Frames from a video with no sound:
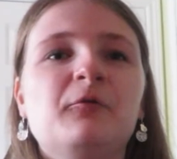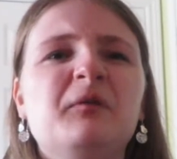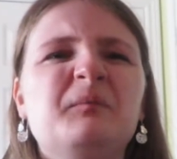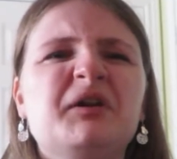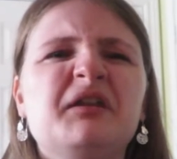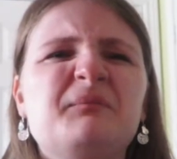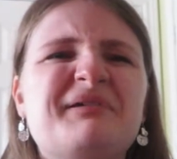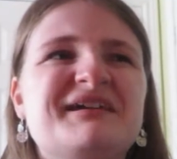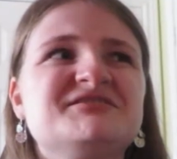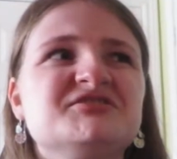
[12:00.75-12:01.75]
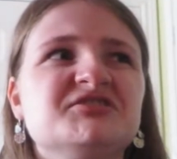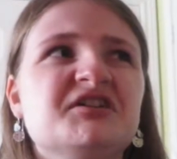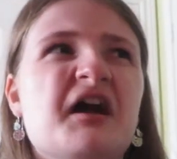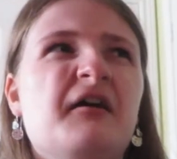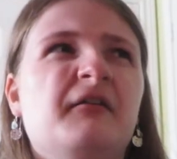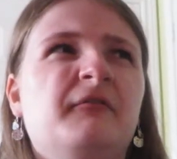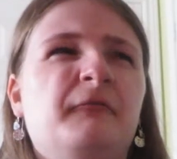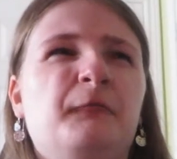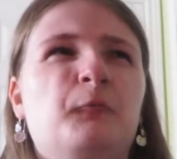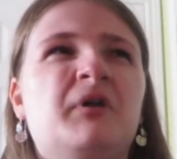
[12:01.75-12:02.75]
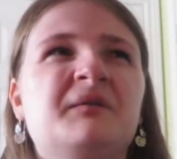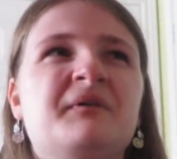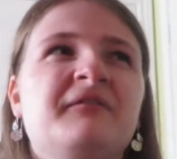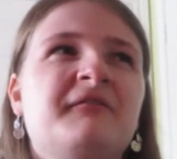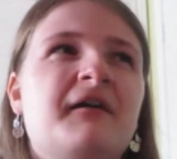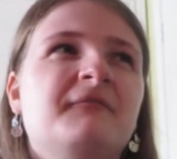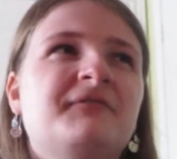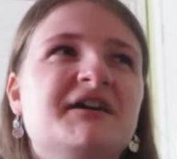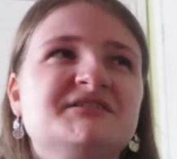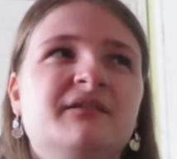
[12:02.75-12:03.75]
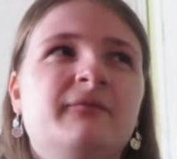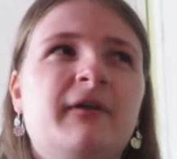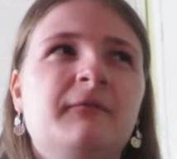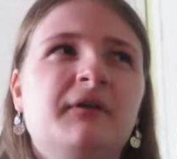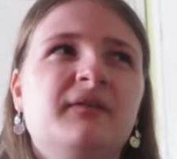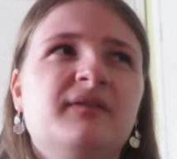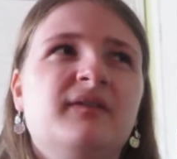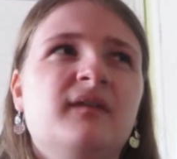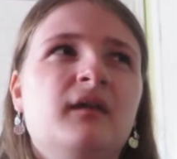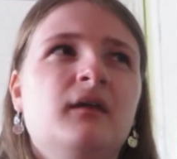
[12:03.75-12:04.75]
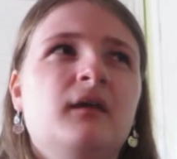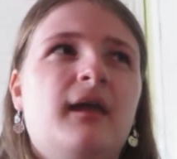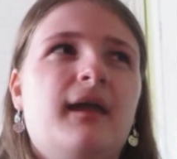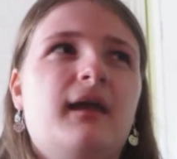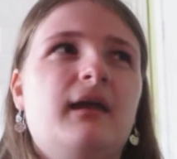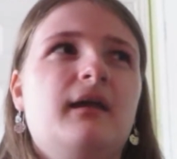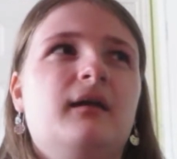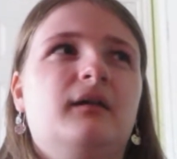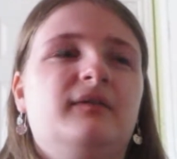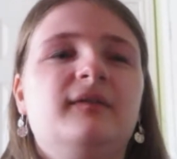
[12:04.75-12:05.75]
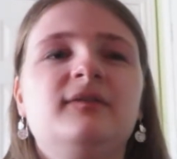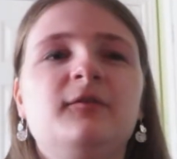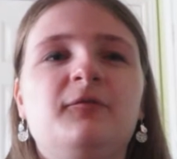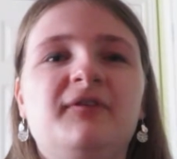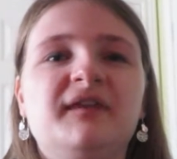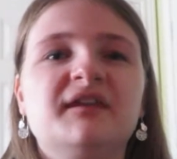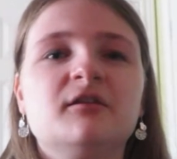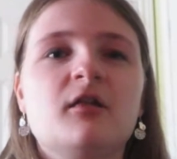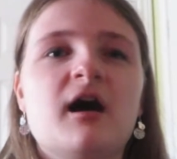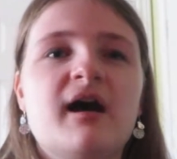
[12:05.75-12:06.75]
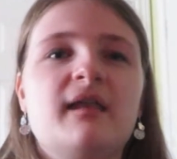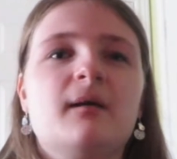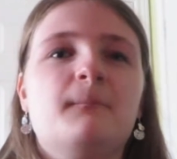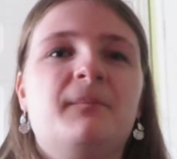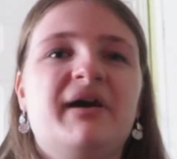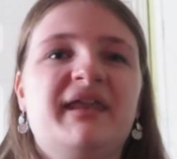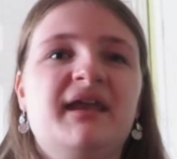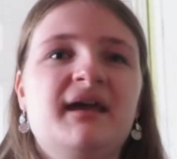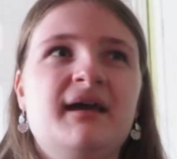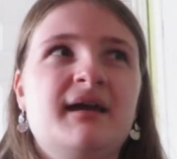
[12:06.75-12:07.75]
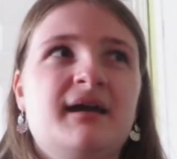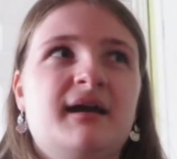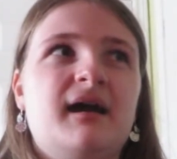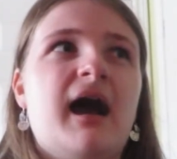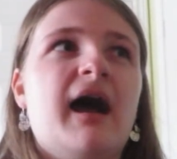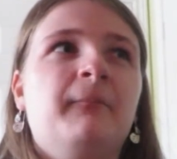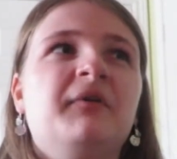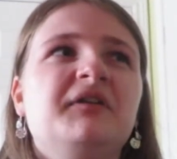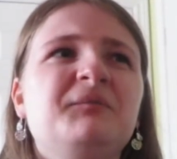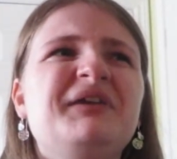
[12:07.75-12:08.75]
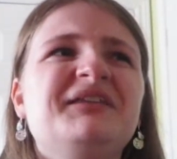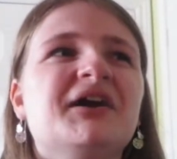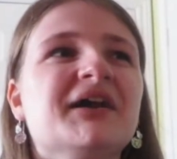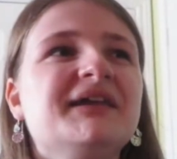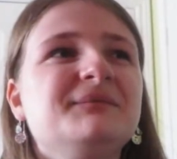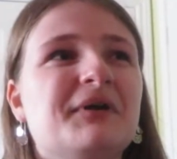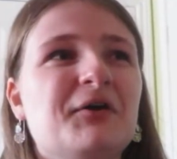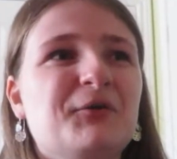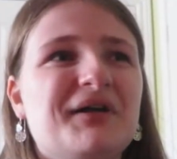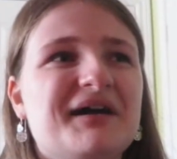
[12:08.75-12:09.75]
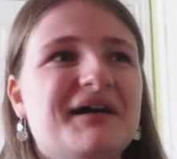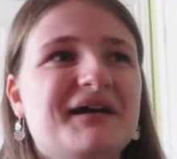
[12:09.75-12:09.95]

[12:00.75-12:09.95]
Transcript: I will put a picture of one of my fashion favorites since you've seen it a lot, but I'm going to be talking about